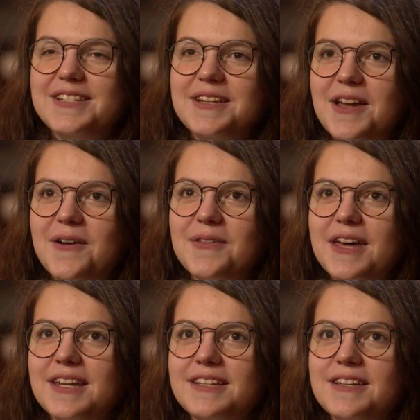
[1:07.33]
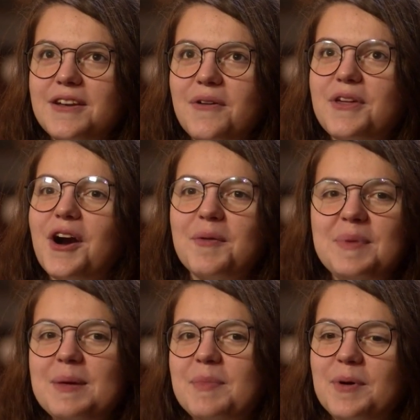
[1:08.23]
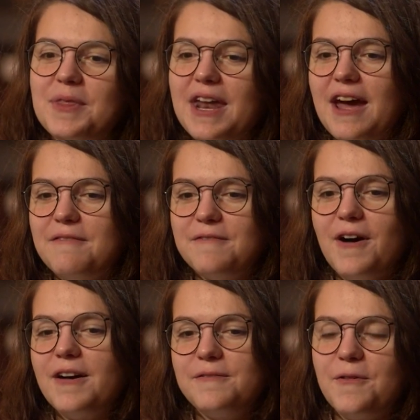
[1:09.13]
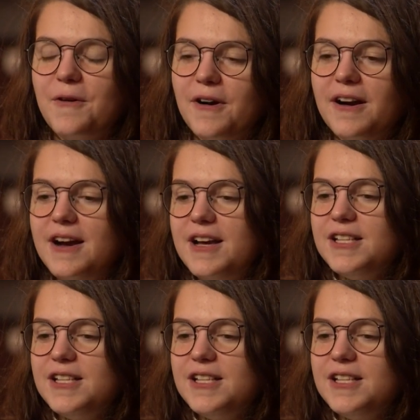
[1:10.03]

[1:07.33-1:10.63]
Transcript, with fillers: to know that, you know, there are people that have fought for